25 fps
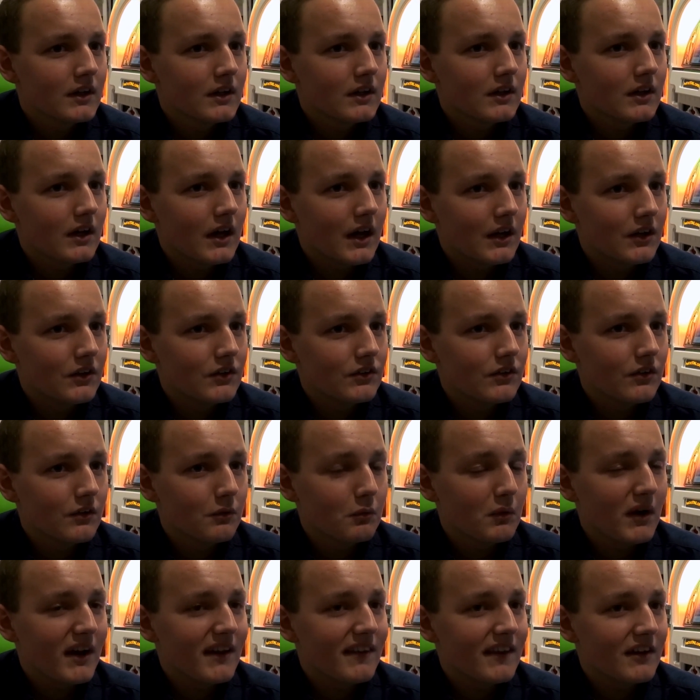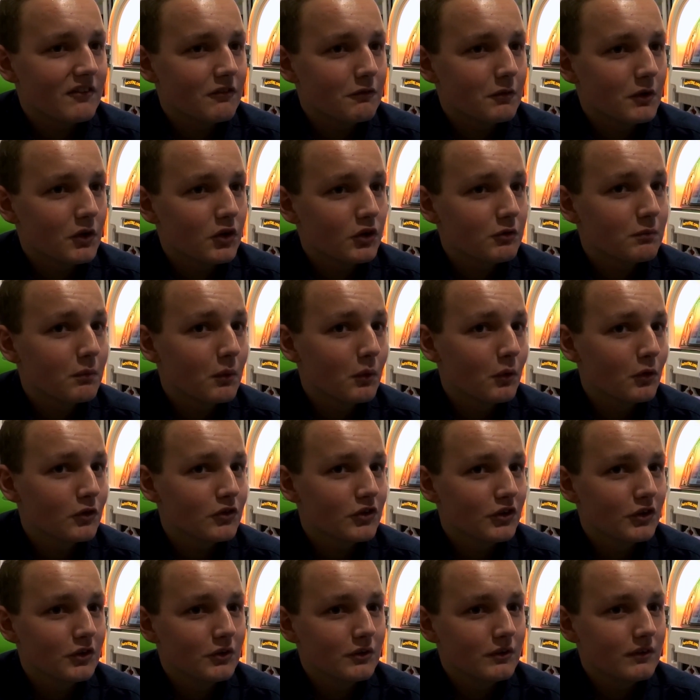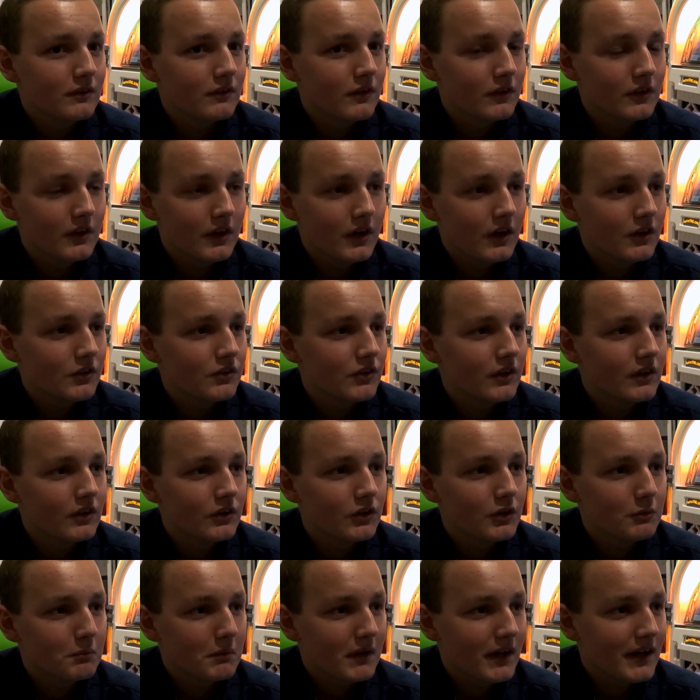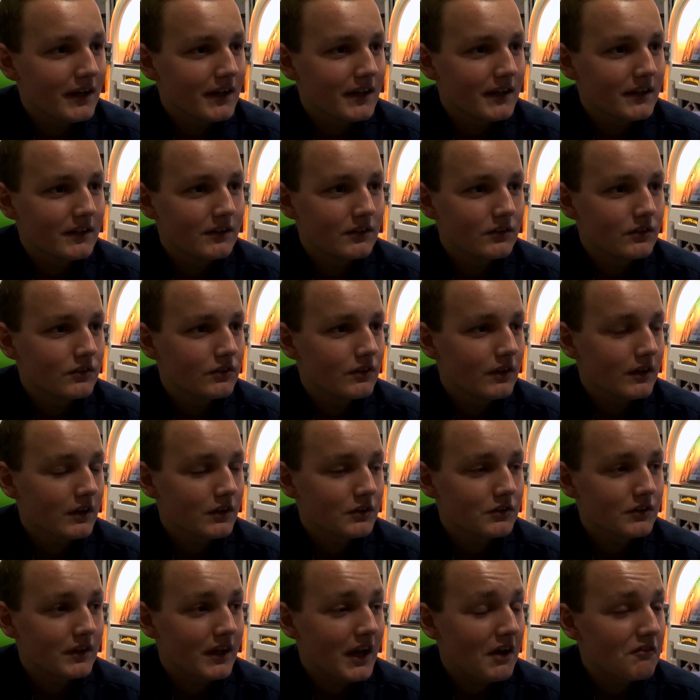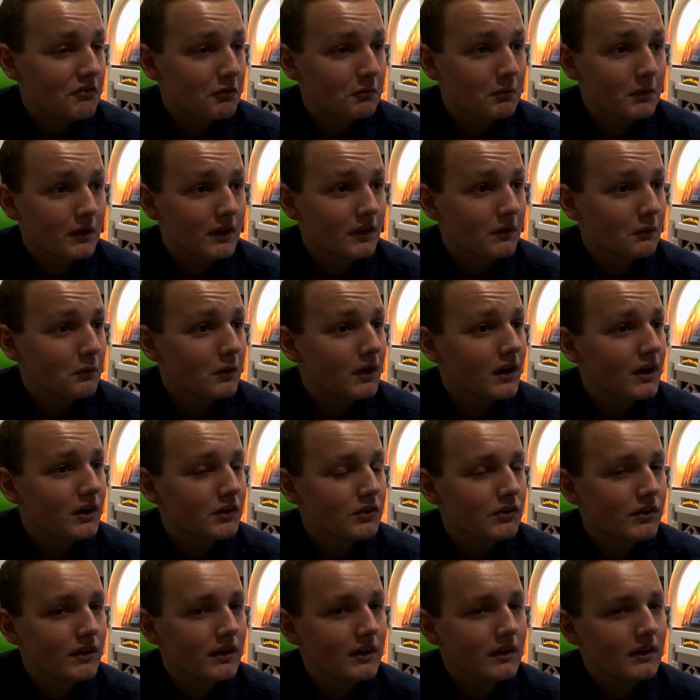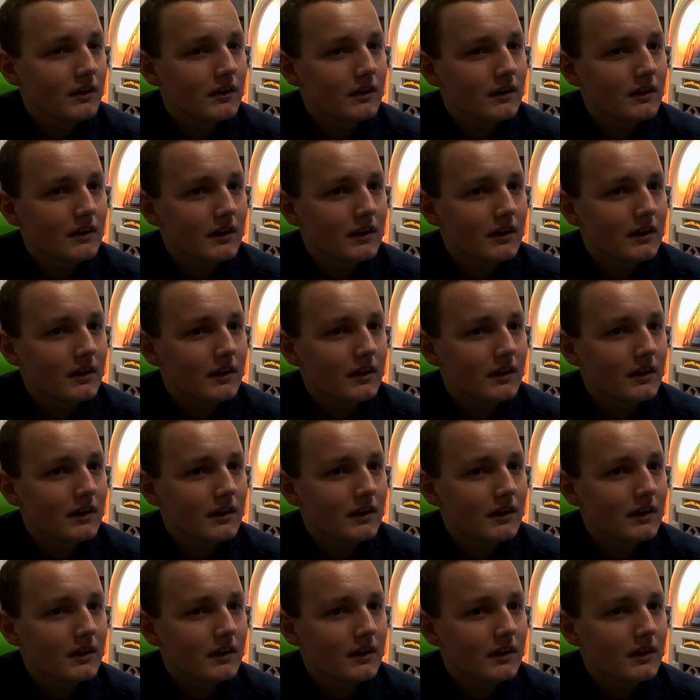And the way that everybody supports you, the nurses, the play leaders, like I say, everybody that works here,